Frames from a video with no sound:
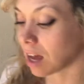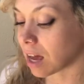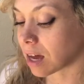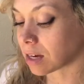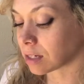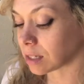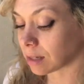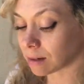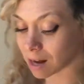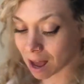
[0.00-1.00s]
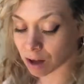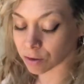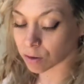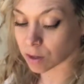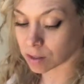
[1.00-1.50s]
and now
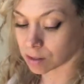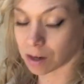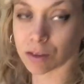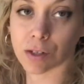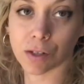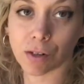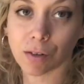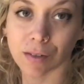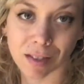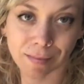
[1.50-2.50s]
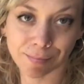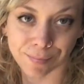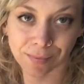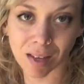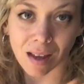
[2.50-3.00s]
you can start the strokes.
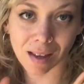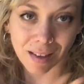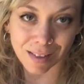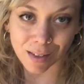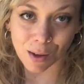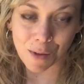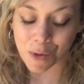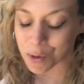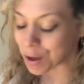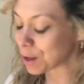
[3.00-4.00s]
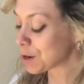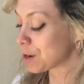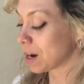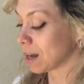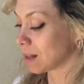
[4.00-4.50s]
So you have oil on
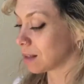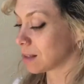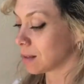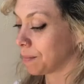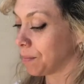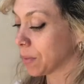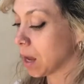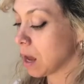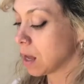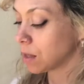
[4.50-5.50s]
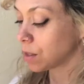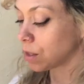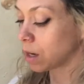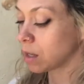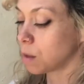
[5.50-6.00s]
your hands,
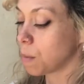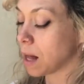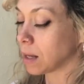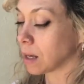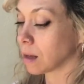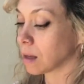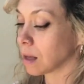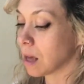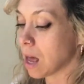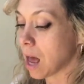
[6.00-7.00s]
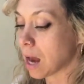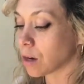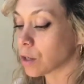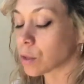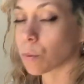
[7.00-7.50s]
start at the belly, and
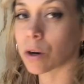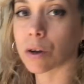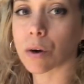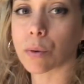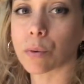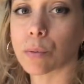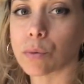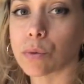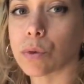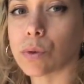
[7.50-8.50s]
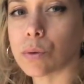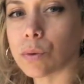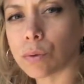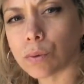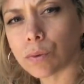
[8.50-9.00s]
you just want to go
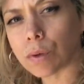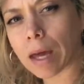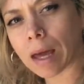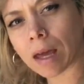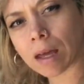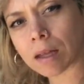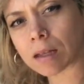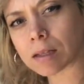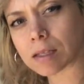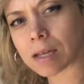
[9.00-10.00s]
2 hands